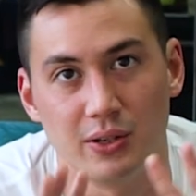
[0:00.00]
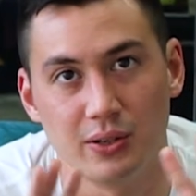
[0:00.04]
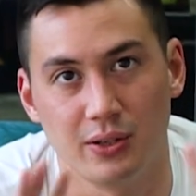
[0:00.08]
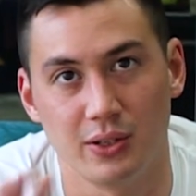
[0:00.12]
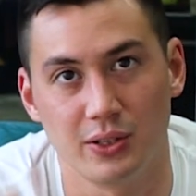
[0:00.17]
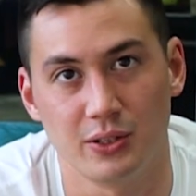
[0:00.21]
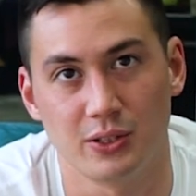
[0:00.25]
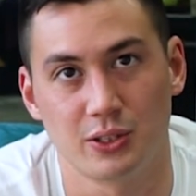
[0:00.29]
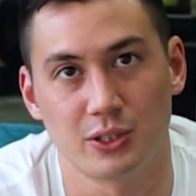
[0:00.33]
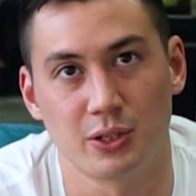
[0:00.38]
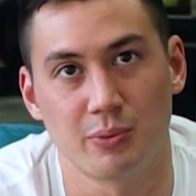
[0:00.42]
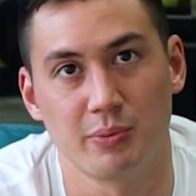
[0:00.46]

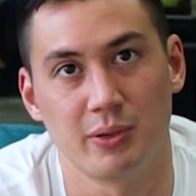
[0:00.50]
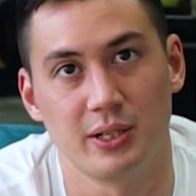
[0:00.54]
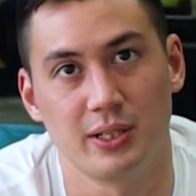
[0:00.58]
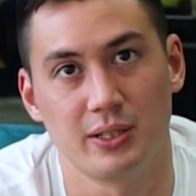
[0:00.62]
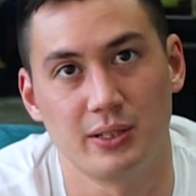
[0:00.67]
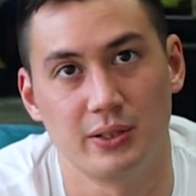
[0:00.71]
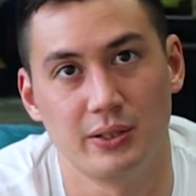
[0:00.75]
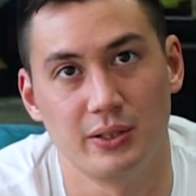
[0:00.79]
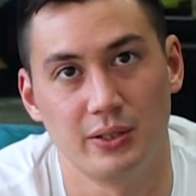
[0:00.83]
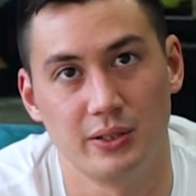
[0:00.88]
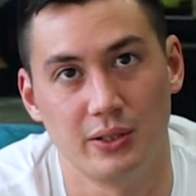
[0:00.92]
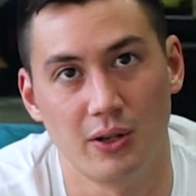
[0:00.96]
There's so many
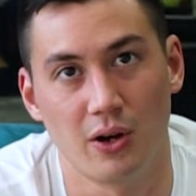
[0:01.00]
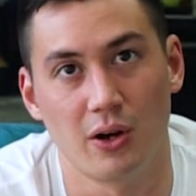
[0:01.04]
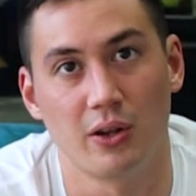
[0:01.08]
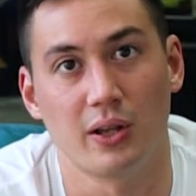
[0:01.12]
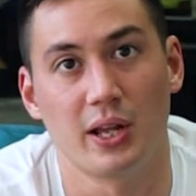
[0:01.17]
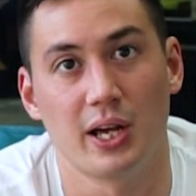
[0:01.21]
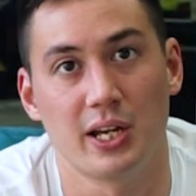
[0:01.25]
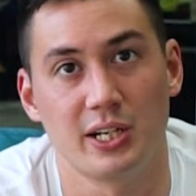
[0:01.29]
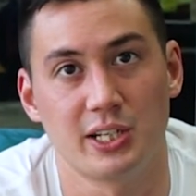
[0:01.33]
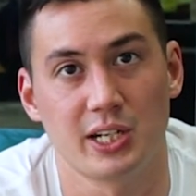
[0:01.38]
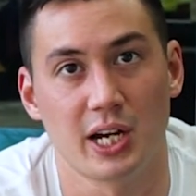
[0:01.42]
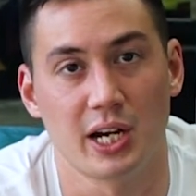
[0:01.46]

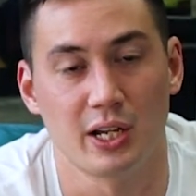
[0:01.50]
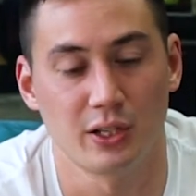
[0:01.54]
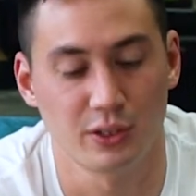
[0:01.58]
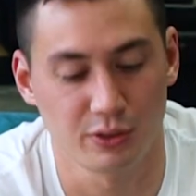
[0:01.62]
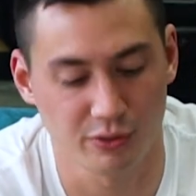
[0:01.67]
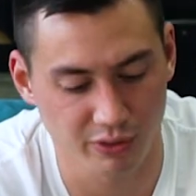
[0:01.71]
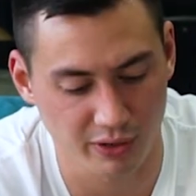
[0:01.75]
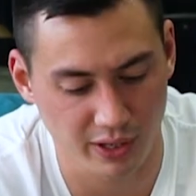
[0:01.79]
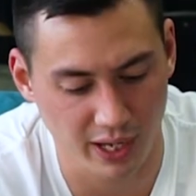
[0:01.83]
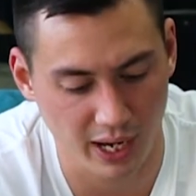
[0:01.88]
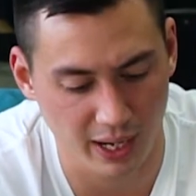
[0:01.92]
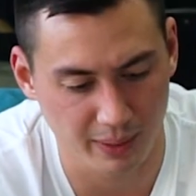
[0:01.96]
online channels
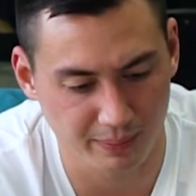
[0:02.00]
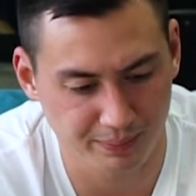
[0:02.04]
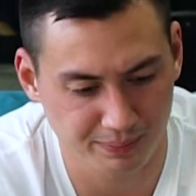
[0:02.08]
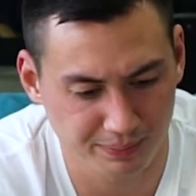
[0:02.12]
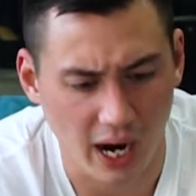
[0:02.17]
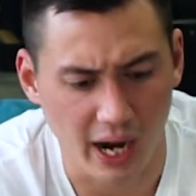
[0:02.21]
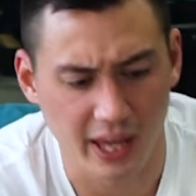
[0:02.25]
for that.